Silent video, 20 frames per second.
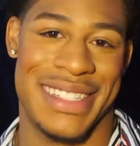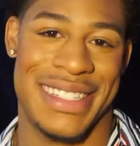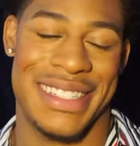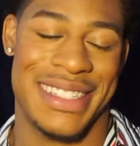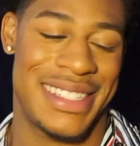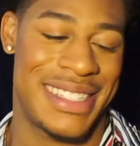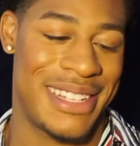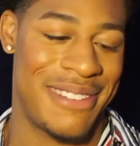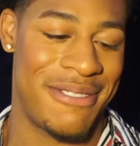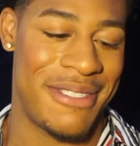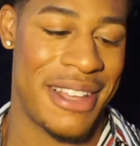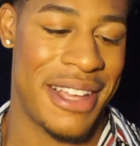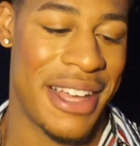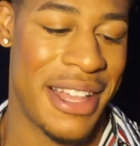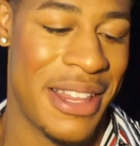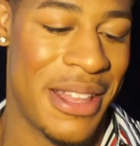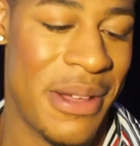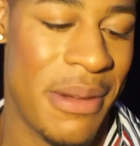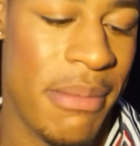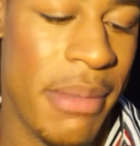something a
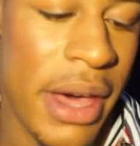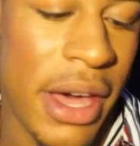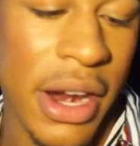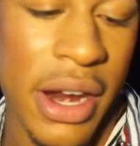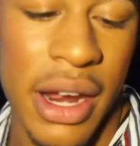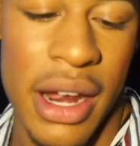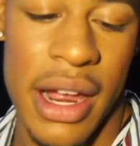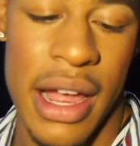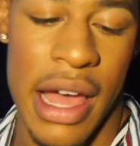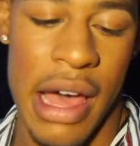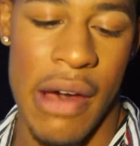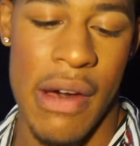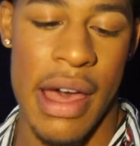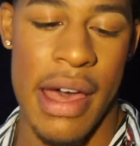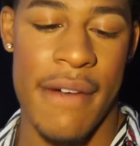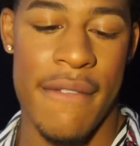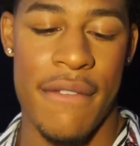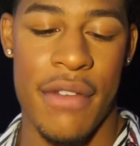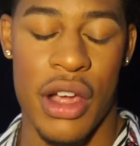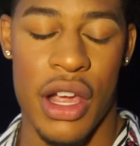little better.
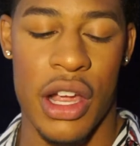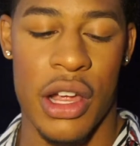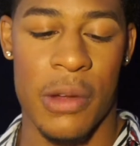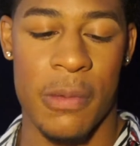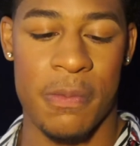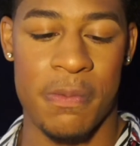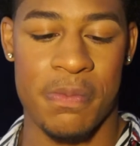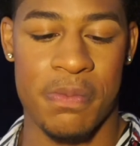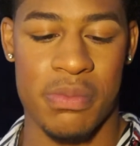However,